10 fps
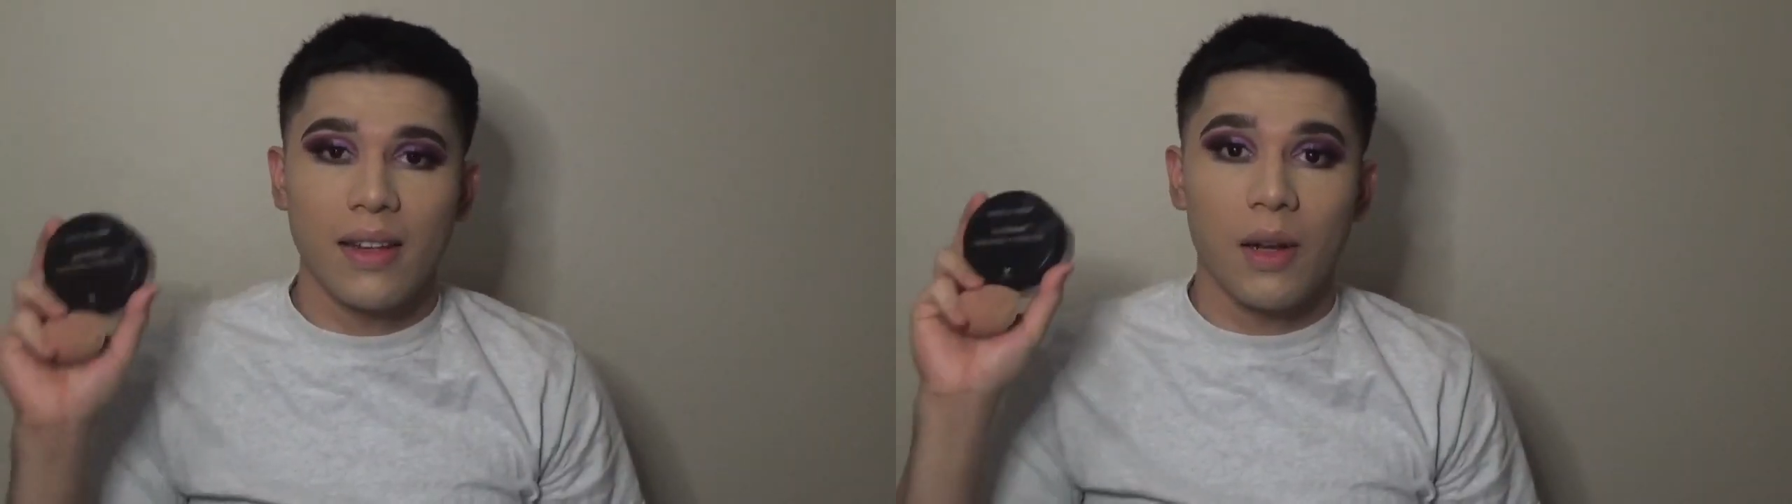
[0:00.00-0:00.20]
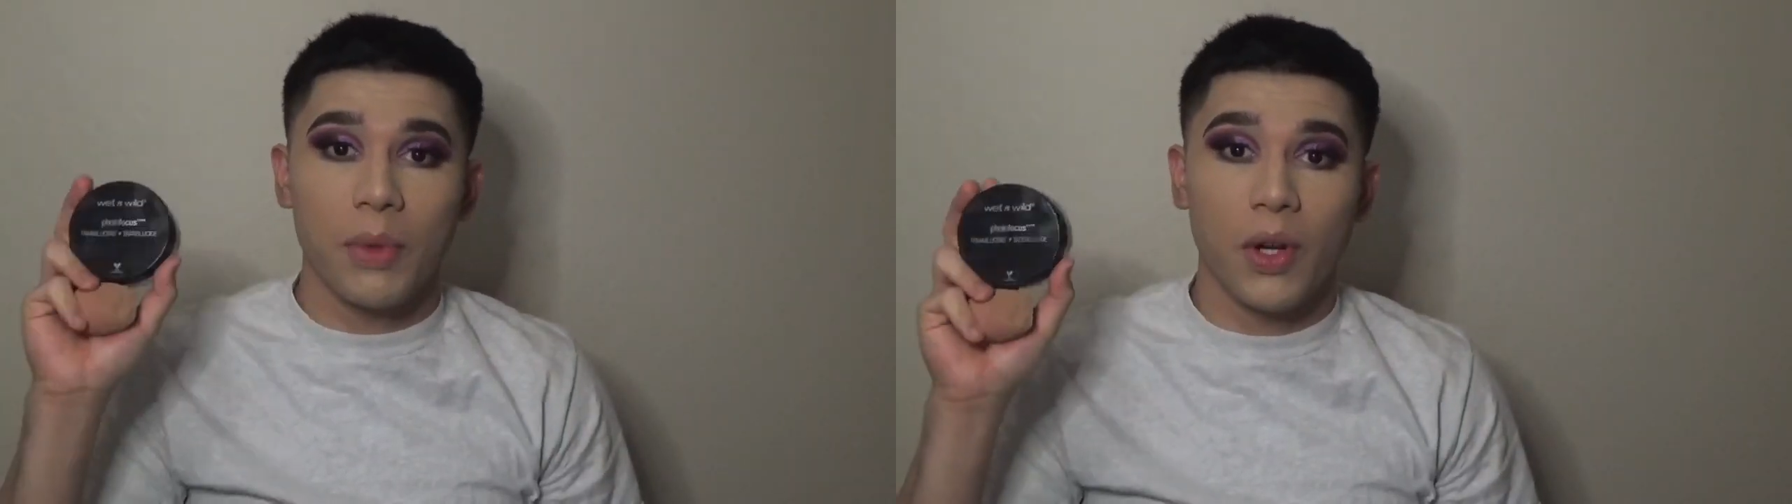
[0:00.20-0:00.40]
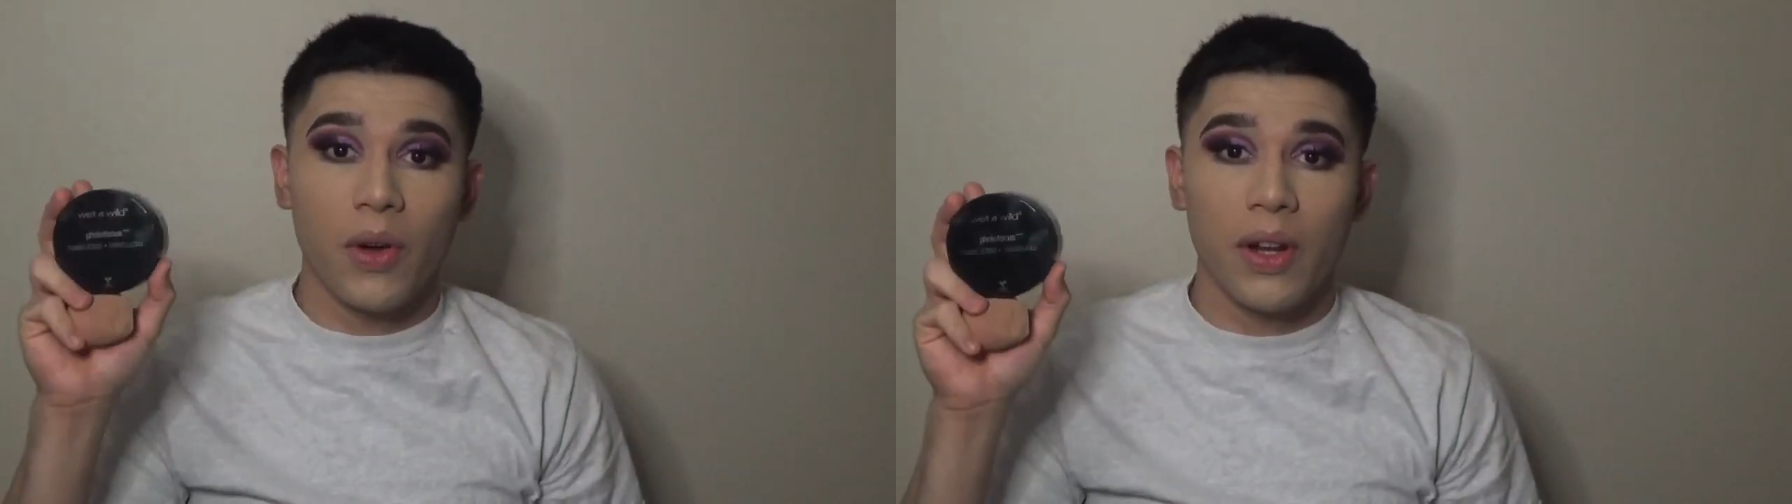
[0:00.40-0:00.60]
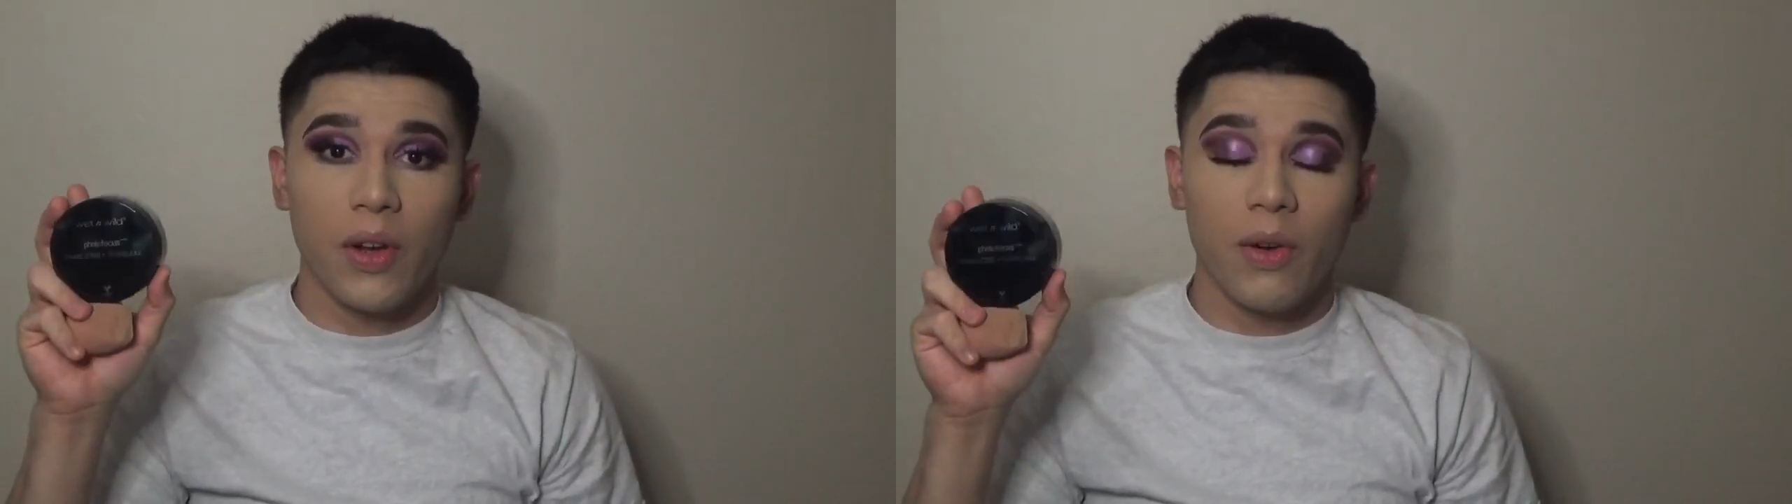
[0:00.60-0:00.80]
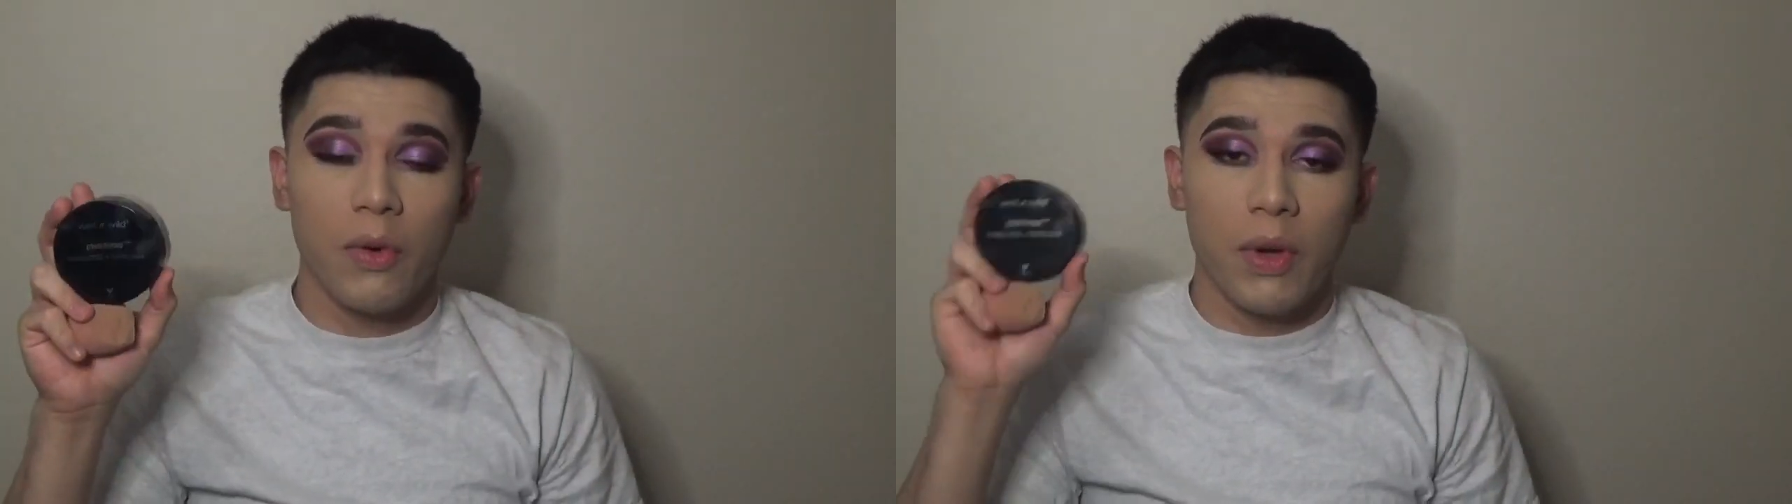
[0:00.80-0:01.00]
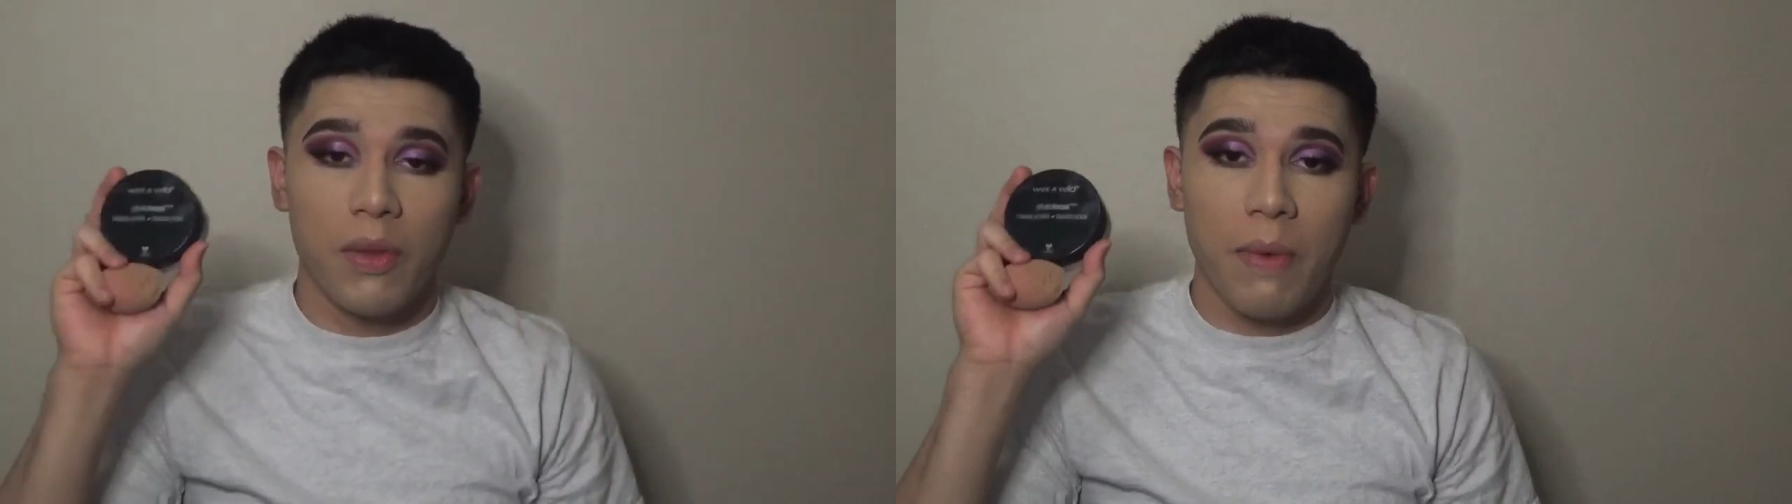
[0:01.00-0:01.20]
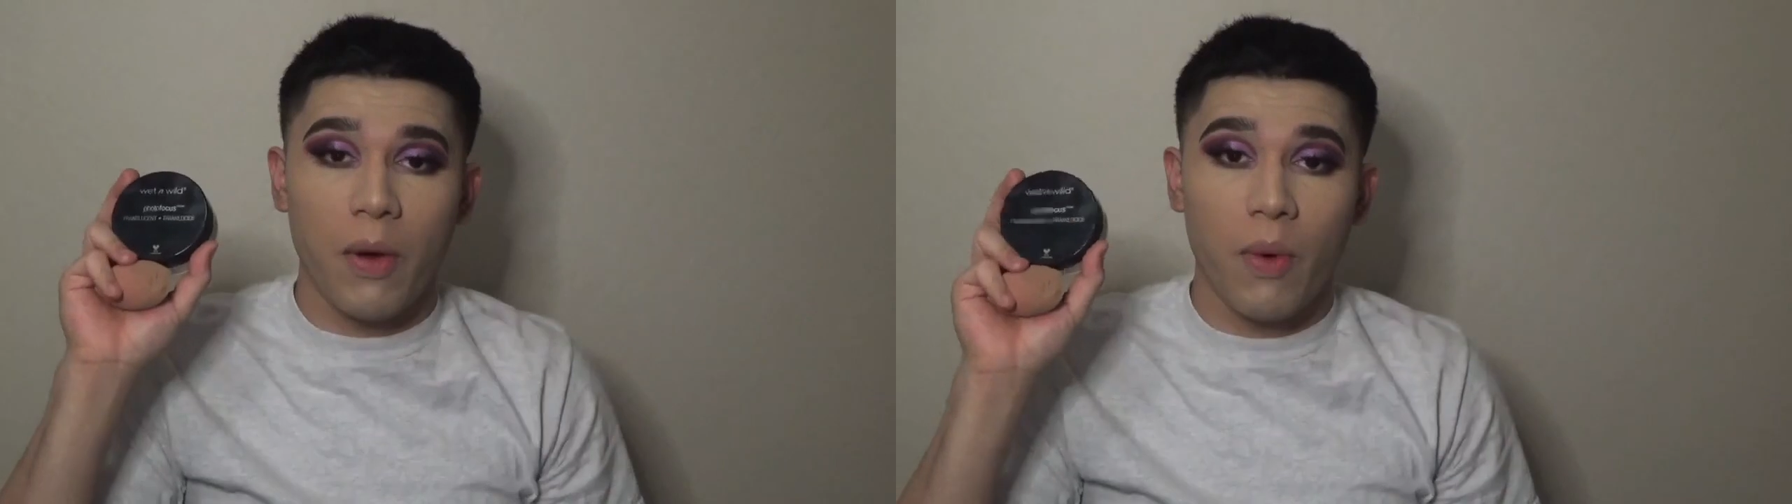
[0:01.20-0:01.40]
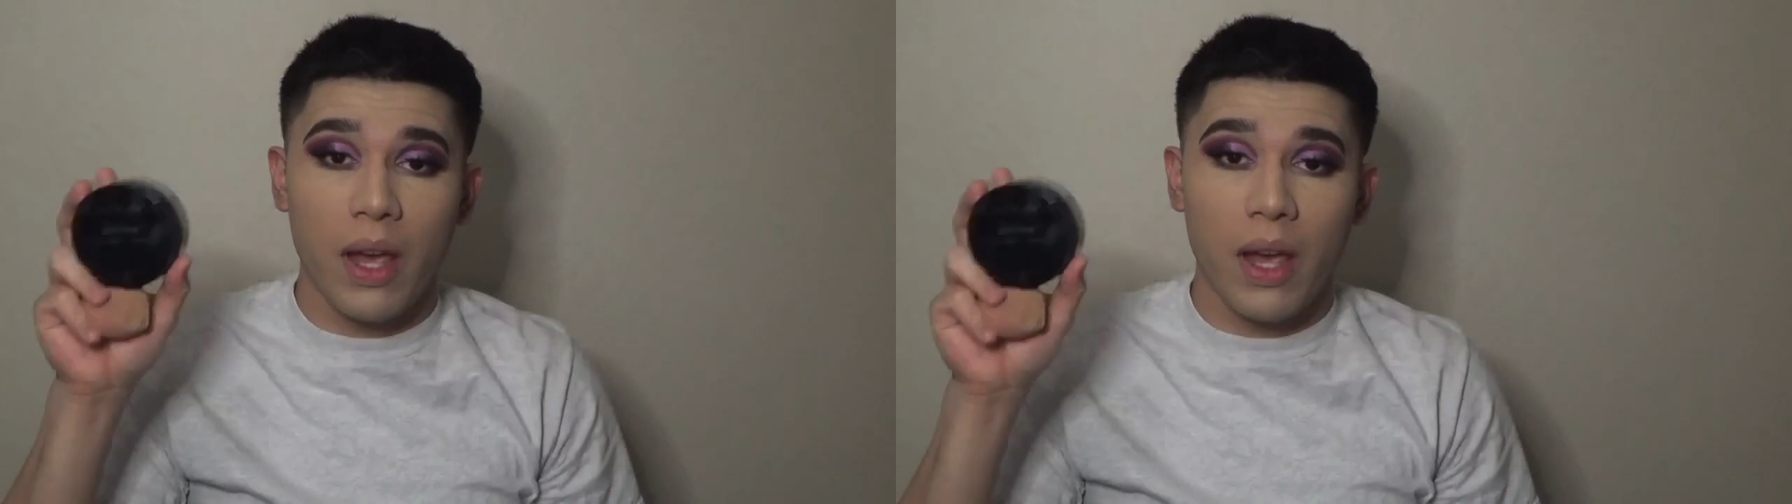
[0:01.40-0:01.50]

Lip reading: I'm going to go ahead and go in with my Wet